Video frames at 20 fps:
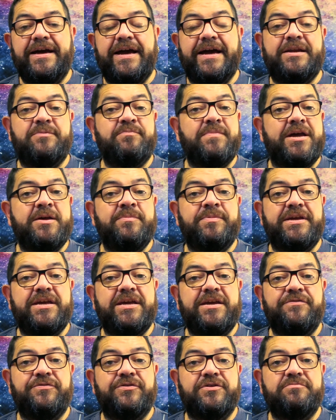and maybe
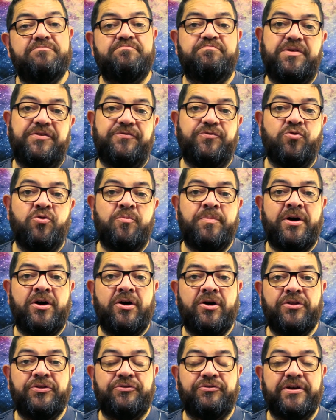even before
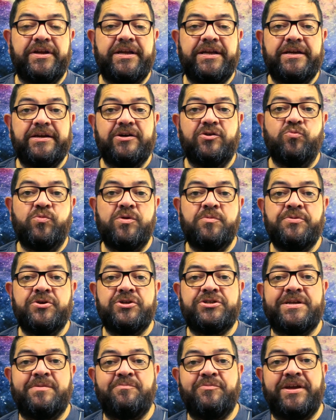part three, we'll
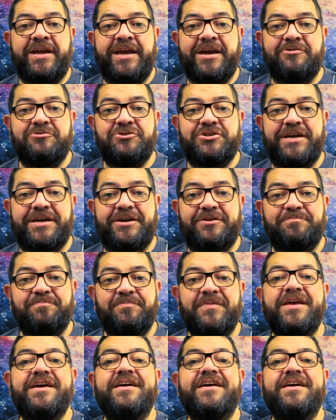put something else out.